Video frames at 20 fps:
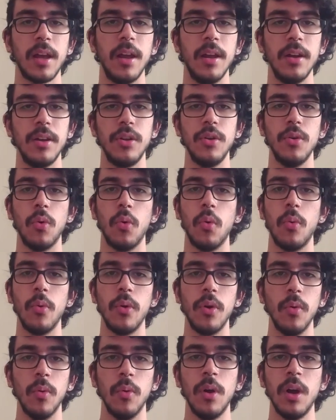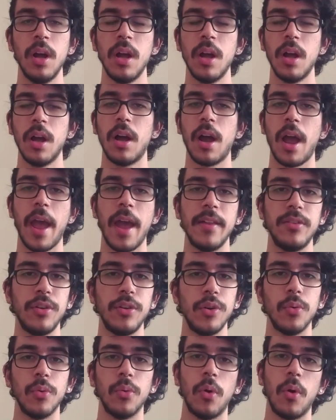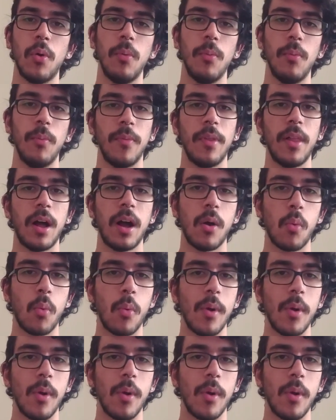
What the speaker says: and you will add you on a